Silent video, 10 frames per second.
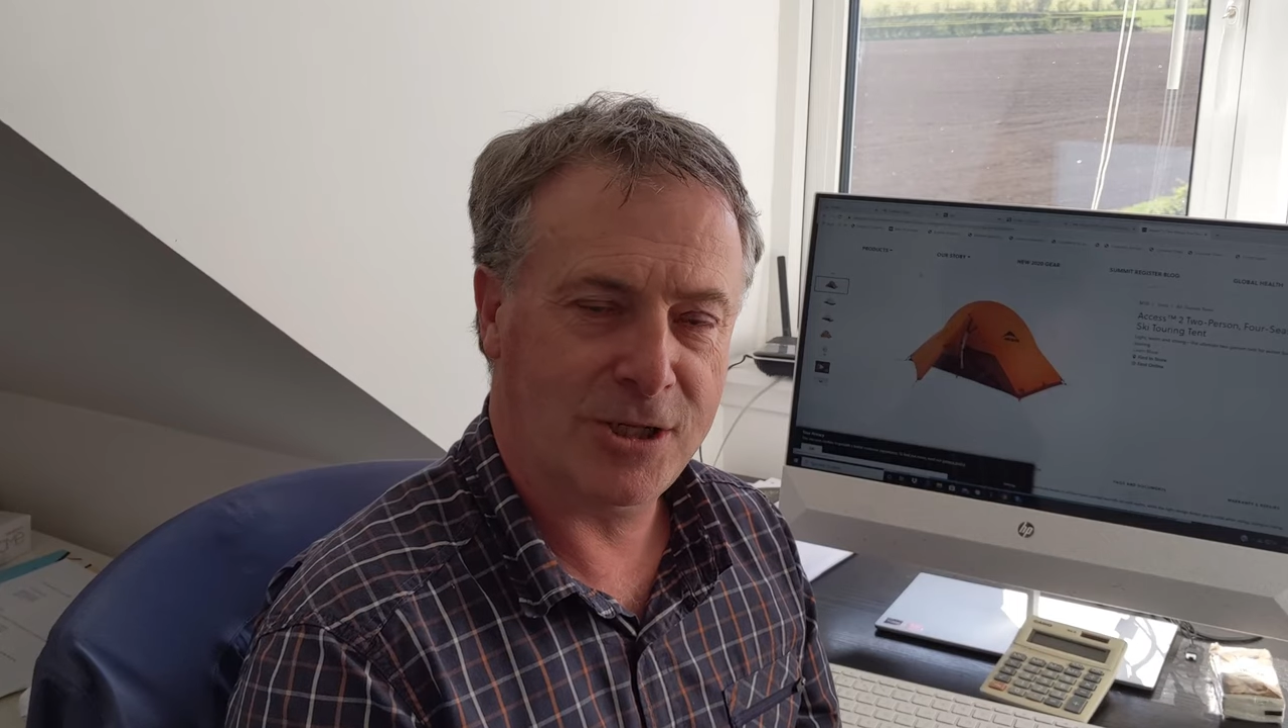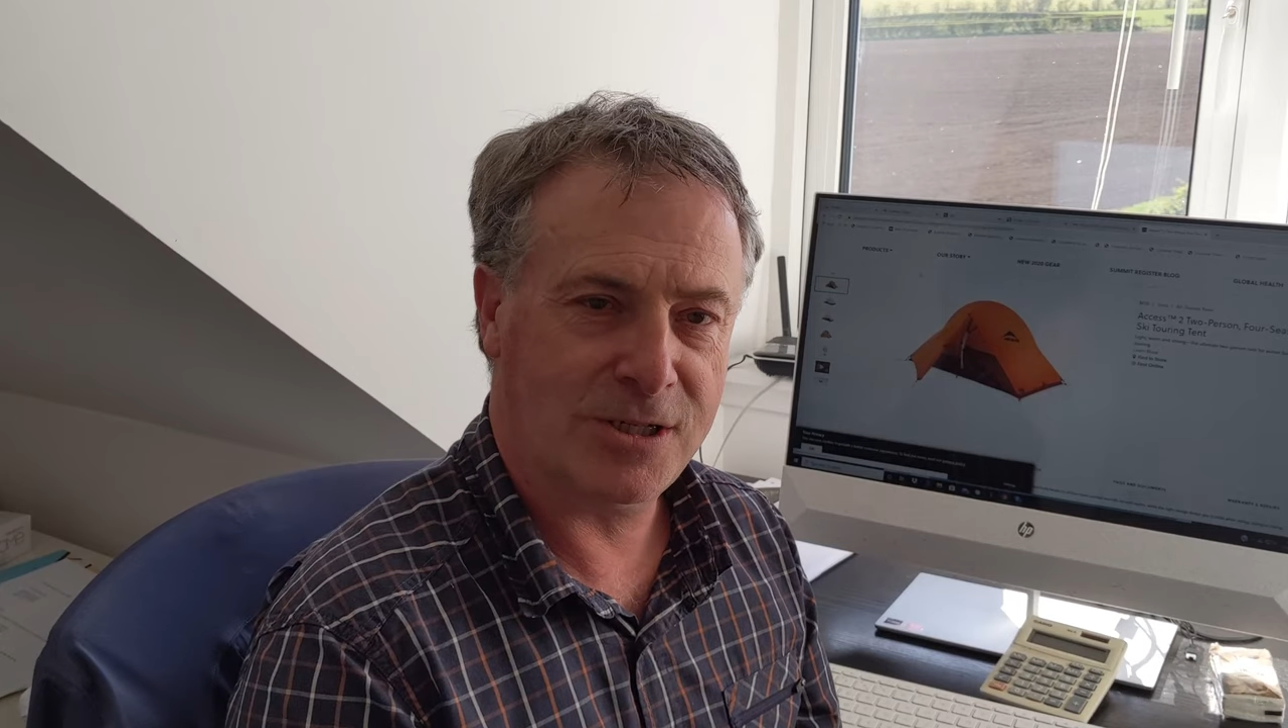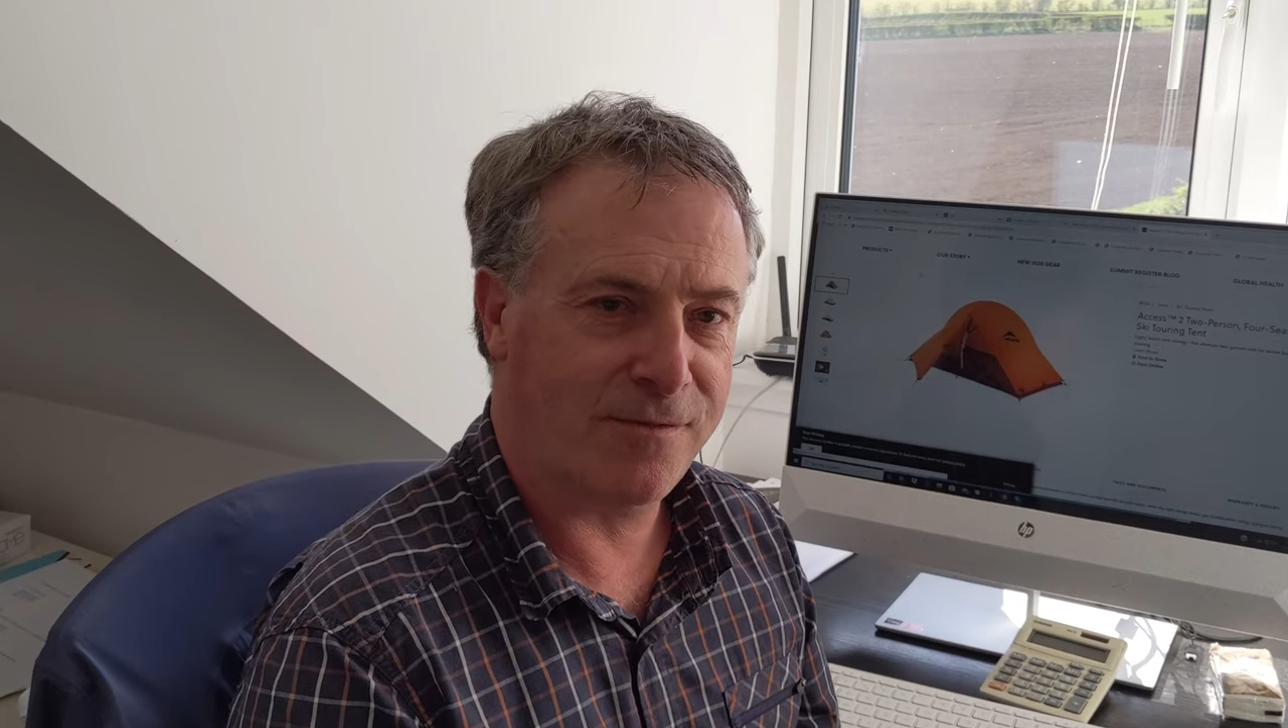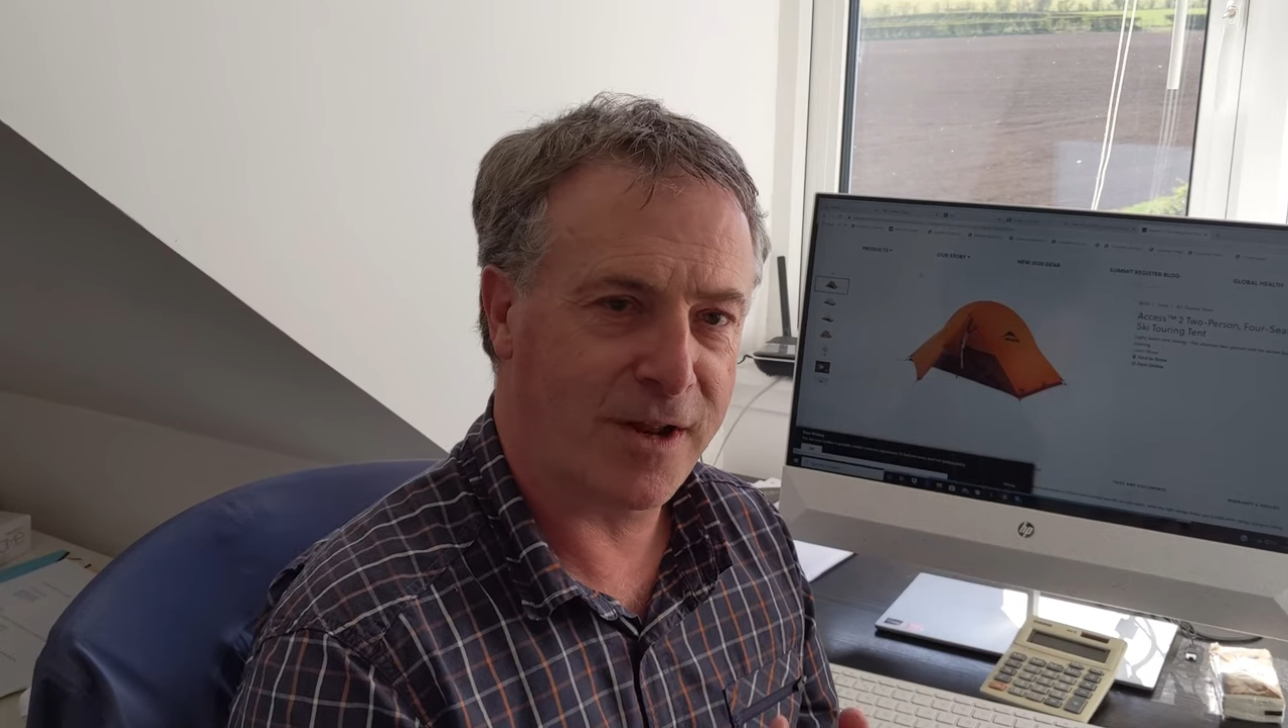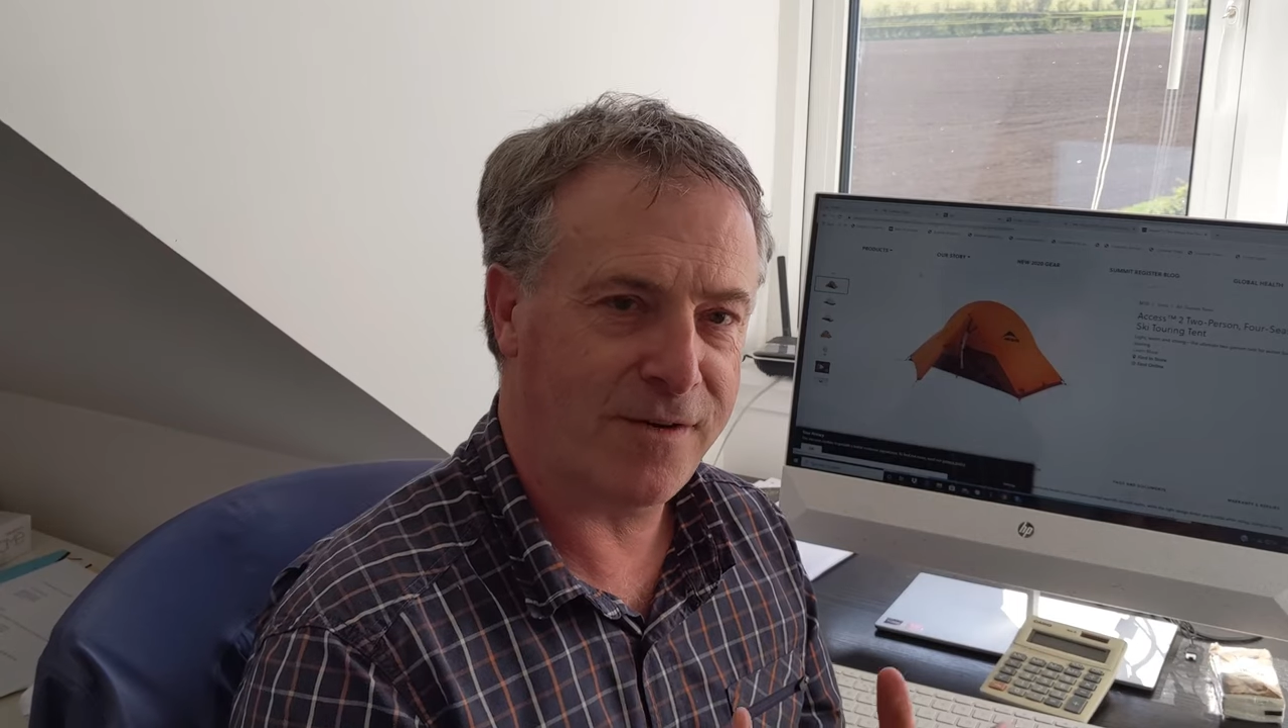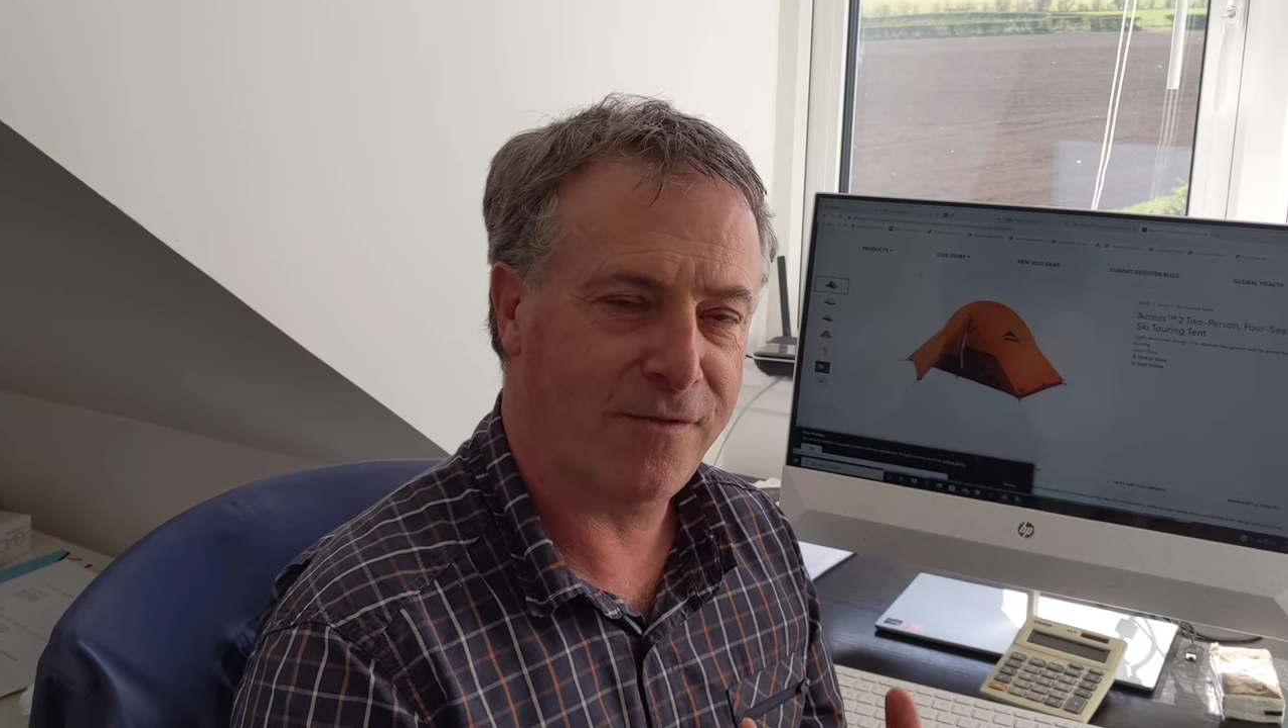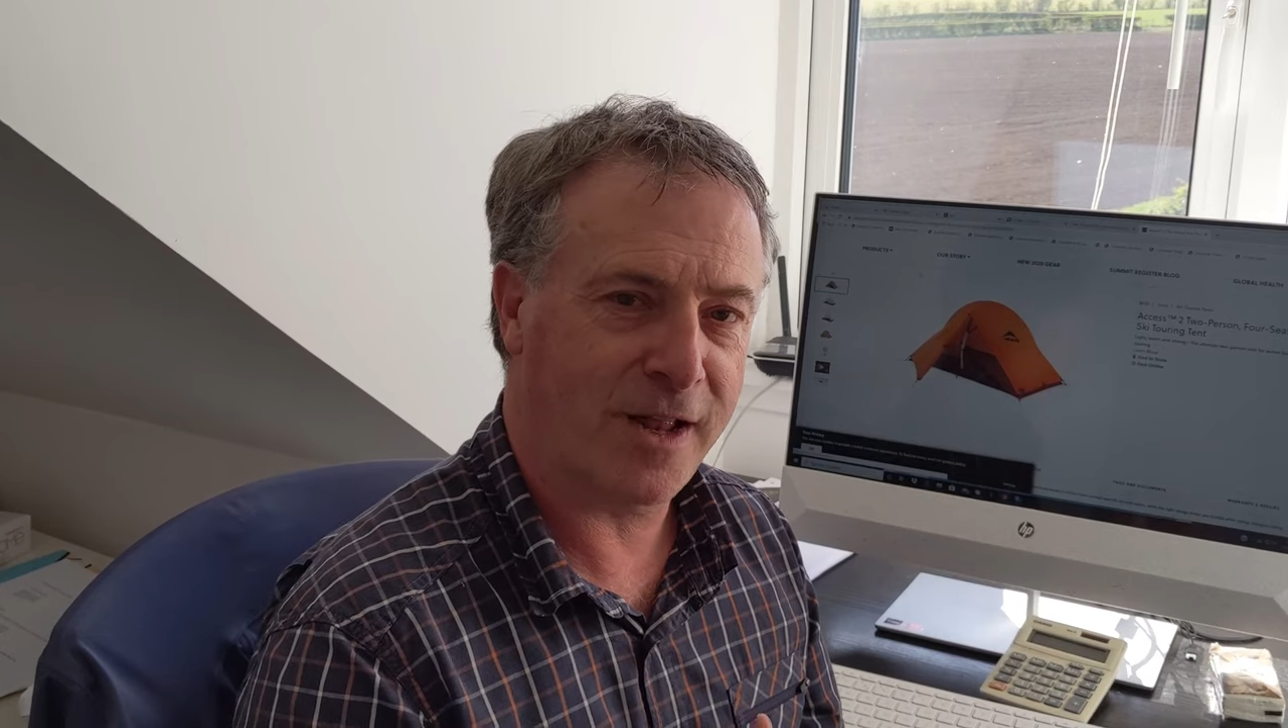just a very